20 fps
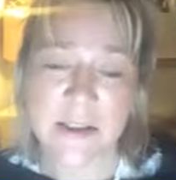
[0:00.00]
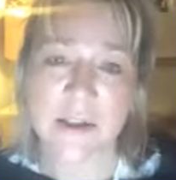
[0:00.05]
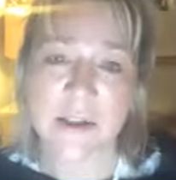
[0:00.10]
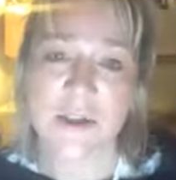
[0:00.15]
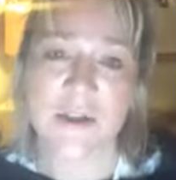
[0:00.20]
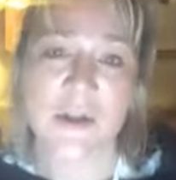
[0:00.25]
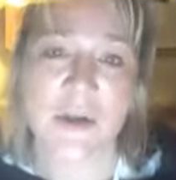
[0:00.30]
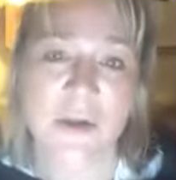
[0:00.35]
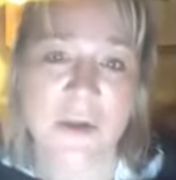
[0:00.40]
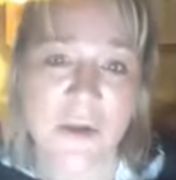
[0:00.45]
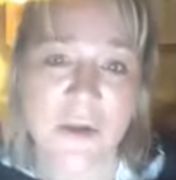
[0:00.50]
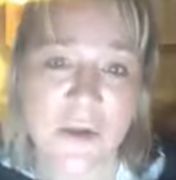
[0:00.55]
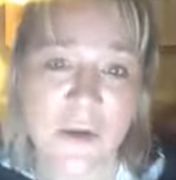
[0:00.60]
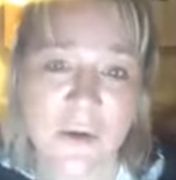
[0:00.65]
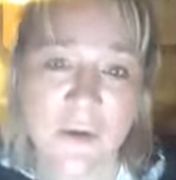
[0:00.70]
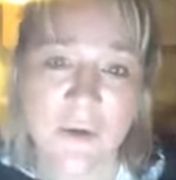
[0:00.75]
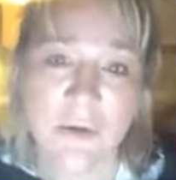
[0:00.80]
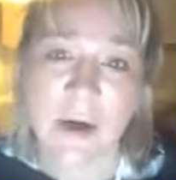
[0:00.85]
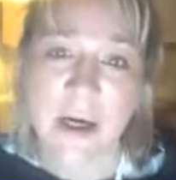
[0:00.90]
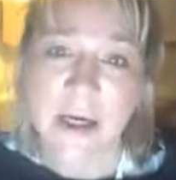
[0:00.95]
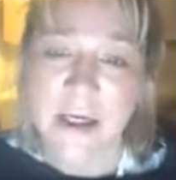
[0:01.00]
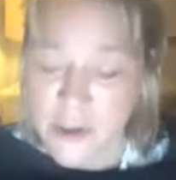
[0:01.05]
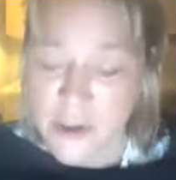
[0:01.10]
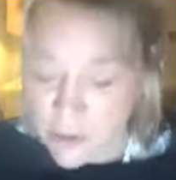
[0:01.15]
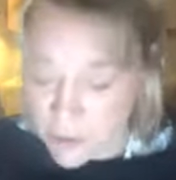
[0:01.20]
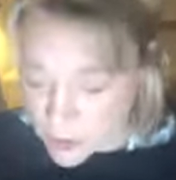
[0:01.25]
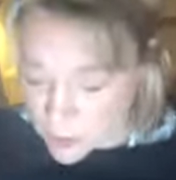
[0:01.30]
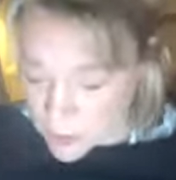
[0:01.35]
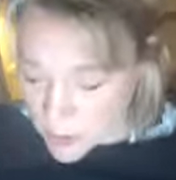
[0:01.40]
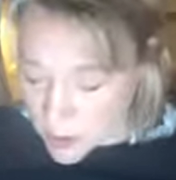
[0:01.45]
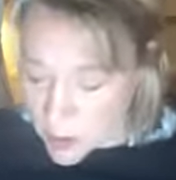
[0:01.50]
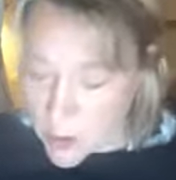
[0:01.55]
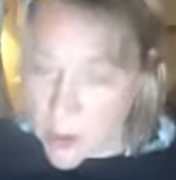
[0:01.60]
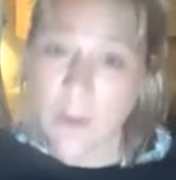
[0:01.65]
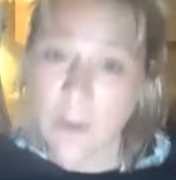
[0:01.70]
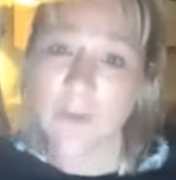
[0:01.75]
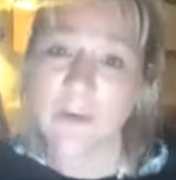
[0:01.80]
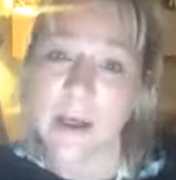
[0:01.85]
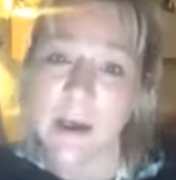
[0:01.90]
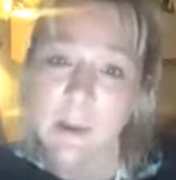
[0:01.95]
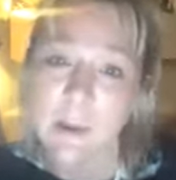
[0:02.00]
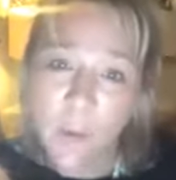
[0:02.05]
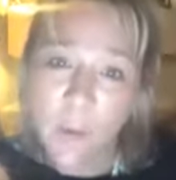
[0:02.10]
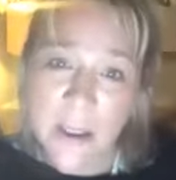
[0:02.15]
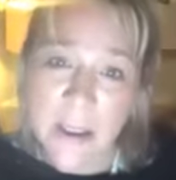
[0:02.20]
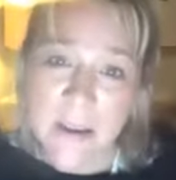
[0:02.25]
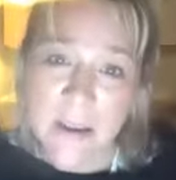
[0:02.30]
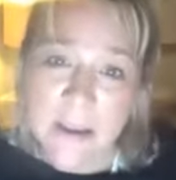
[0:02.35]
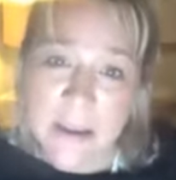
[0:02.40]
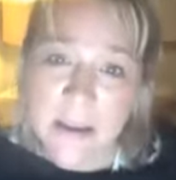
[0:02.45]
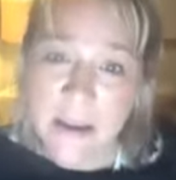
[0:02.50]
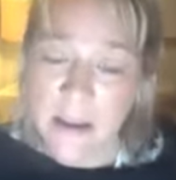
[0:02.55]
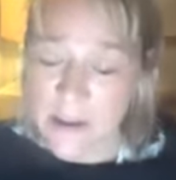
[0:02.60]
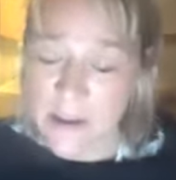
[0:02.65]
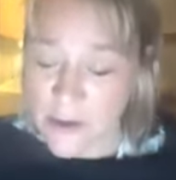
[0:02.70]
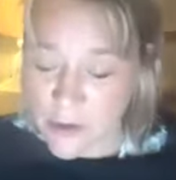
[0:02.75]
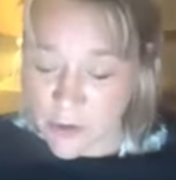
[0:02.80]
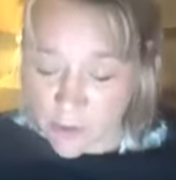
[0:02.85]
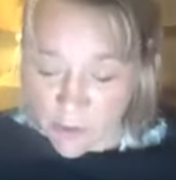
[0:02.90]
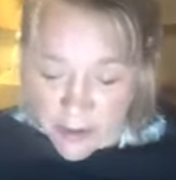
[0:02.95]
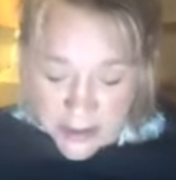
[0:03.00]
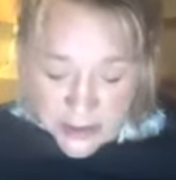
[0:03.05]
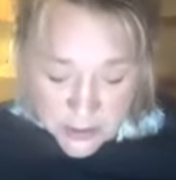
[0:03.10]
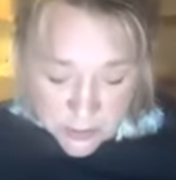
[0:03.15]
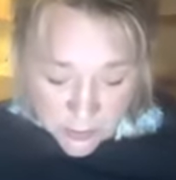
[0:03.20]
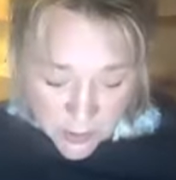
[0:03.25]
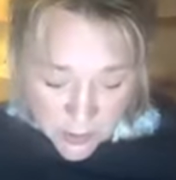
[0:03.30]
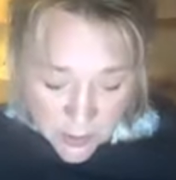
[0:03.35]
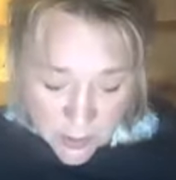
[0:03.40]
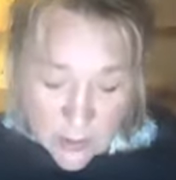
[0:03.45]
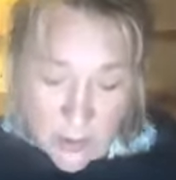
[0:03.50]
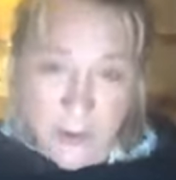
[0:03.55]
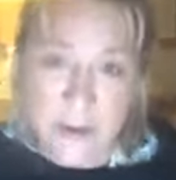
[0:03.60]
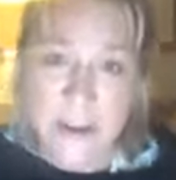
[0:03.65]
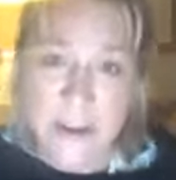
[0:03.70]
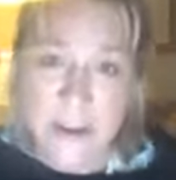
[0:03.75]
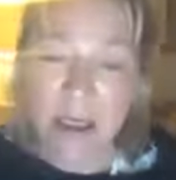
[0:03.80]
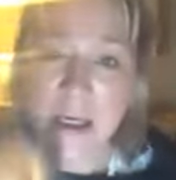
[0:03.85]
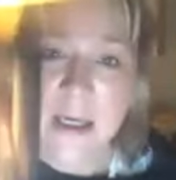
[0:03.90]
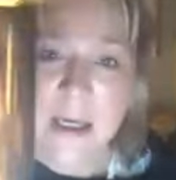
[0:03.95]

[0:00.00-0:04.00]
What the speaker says: just going to grind you to a halt. That wheel is going to grind to a halt.